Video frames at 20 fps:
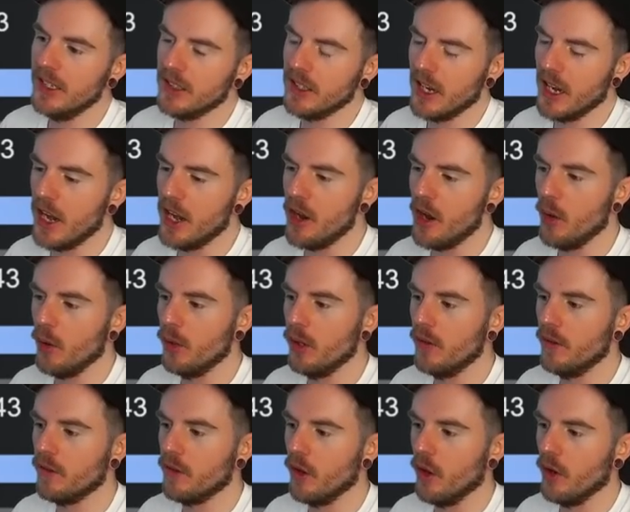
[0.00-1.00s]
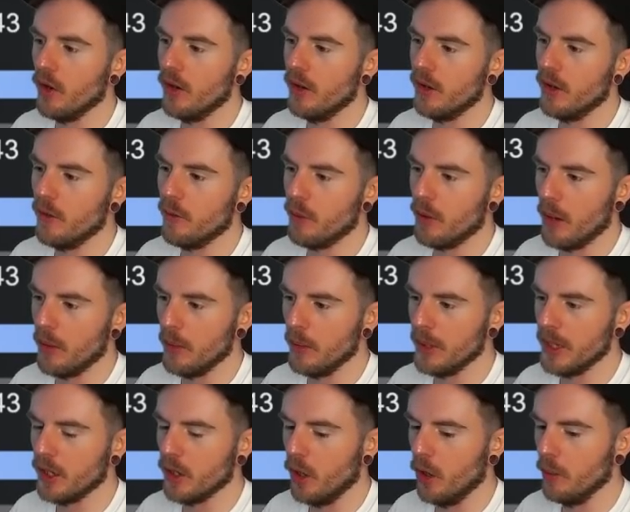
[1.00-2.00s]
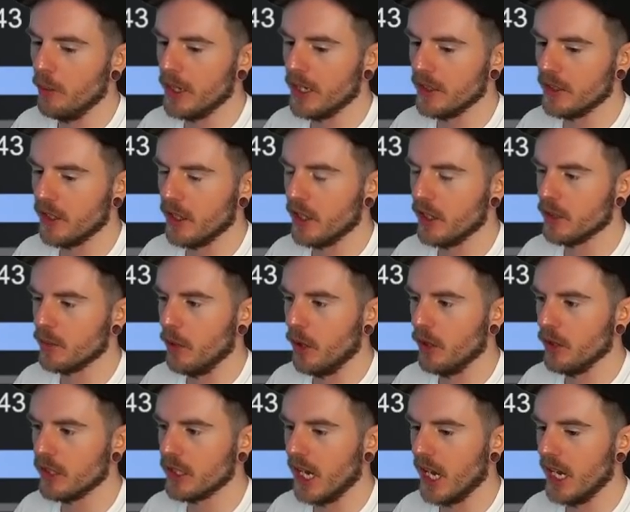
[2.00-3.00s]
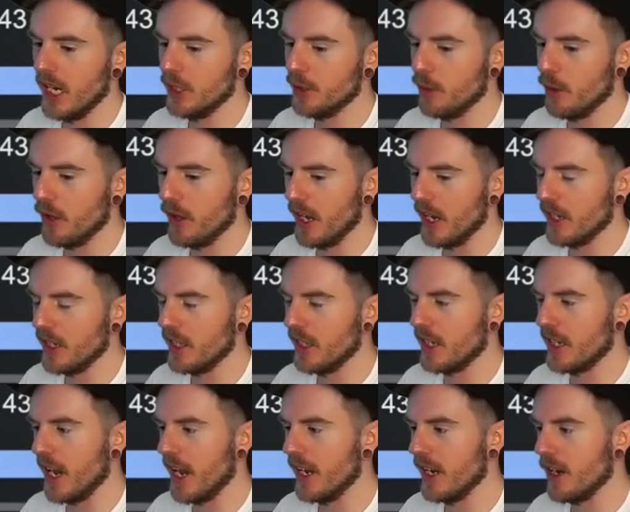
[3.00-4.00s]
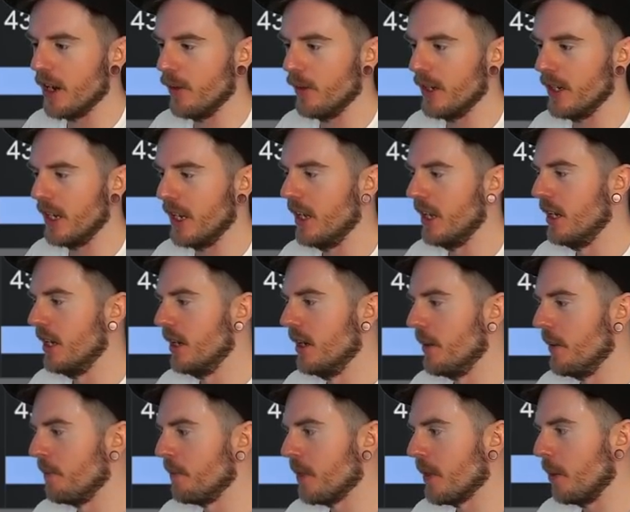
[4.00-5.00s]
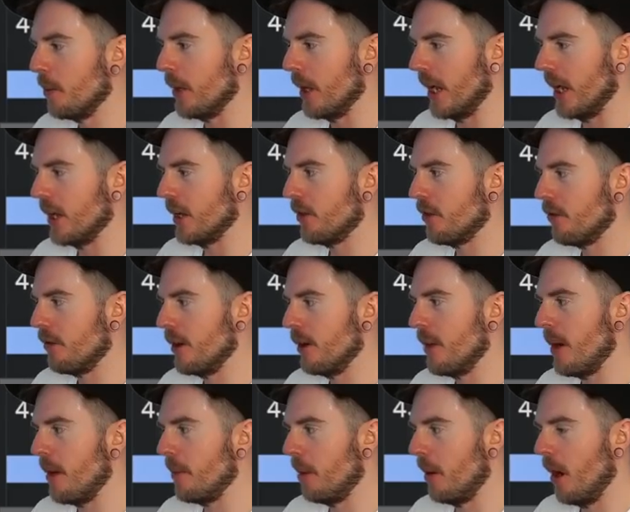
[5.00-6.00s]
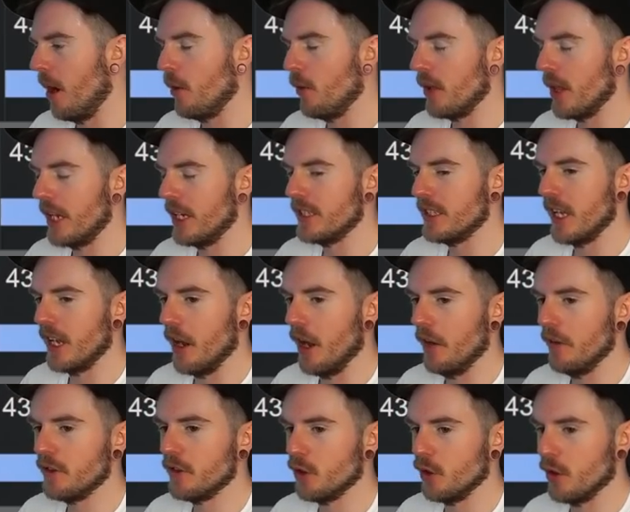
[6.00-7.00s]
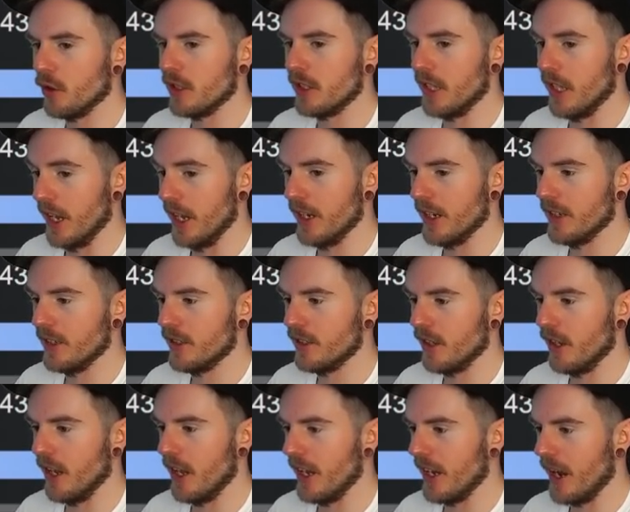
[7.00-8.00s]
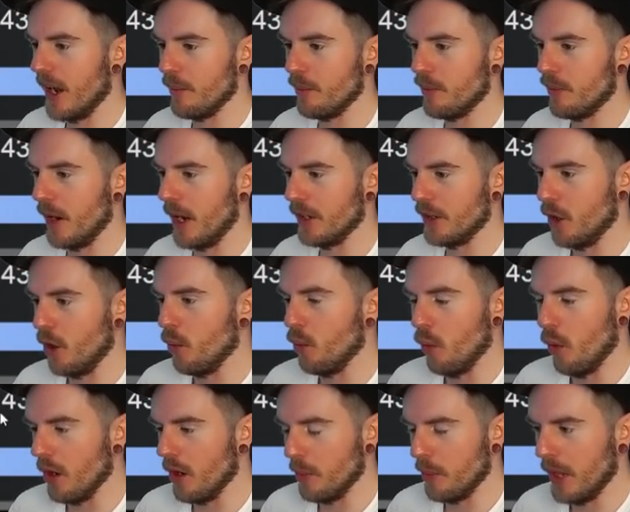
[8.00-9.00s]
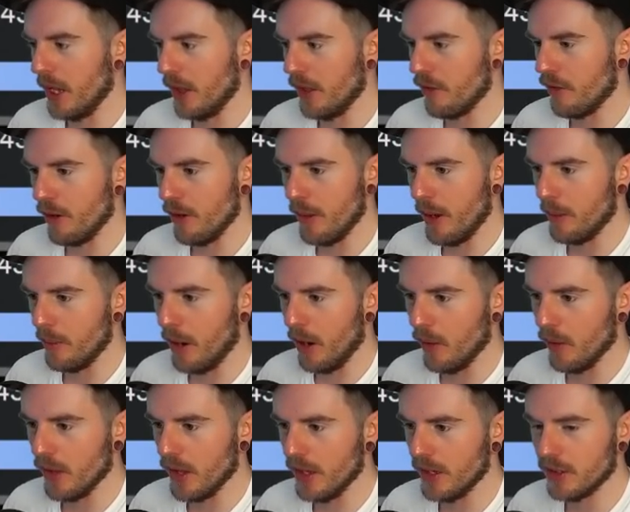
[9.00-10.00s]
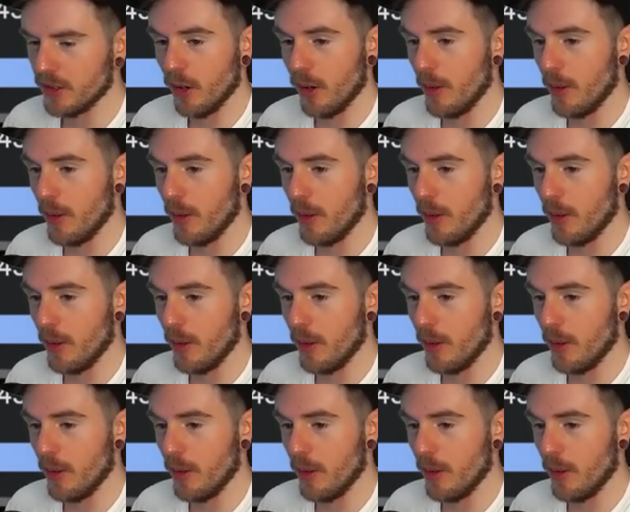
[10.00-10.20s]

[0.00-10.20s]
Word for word: and I know you've done you've probably called because of the small size, but at the end of the day, going playing a three bet pot with ace ten off sucks dick. So like I'm I don't want to play a three bet pot with it. So I'm